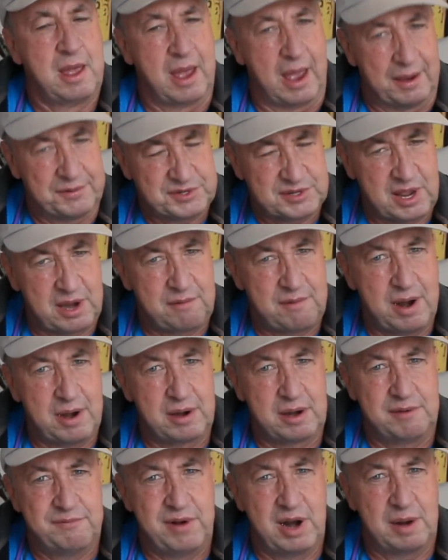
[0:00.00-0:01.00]
I've sat around
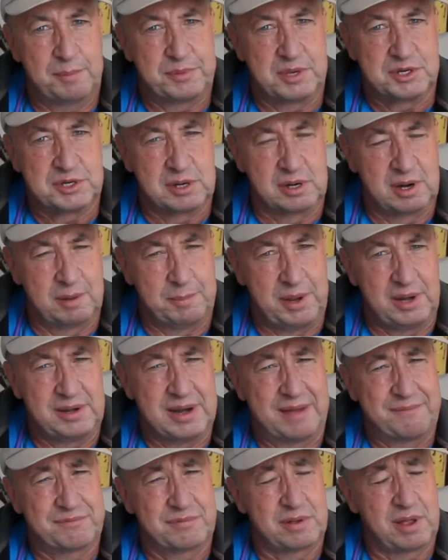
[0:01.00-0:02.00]
and developed this a little bit.
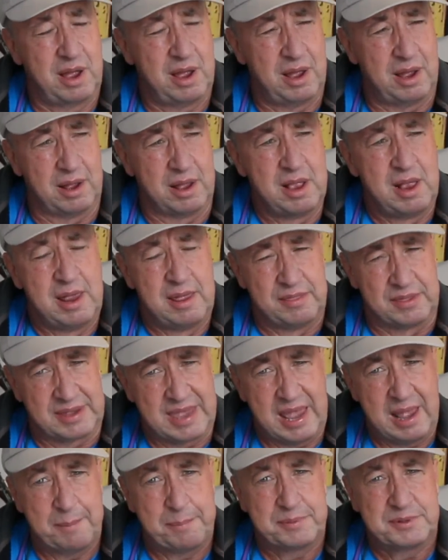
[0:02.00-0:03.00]

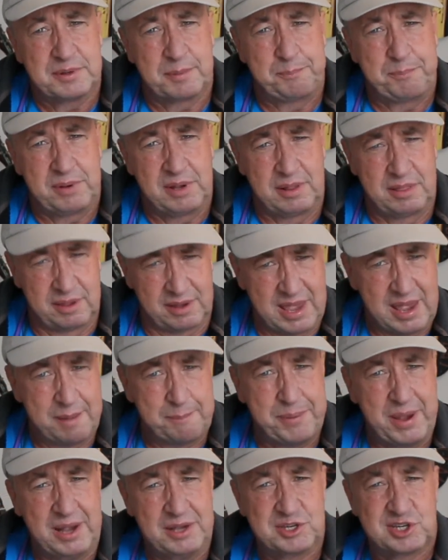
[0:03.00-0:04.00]
The
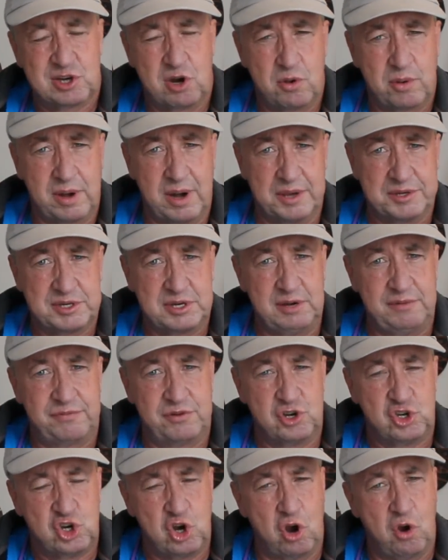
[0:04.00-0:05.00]
campaign slogan I see for
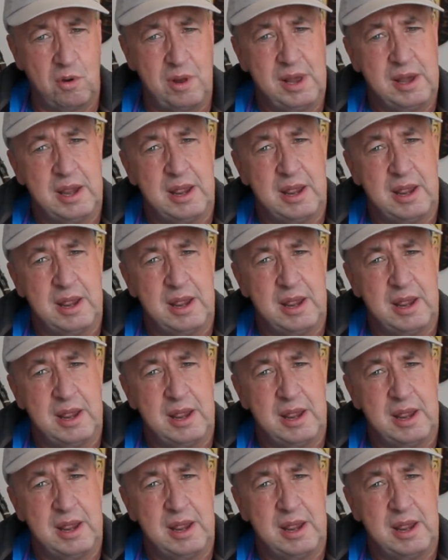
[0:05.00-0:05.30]
Joe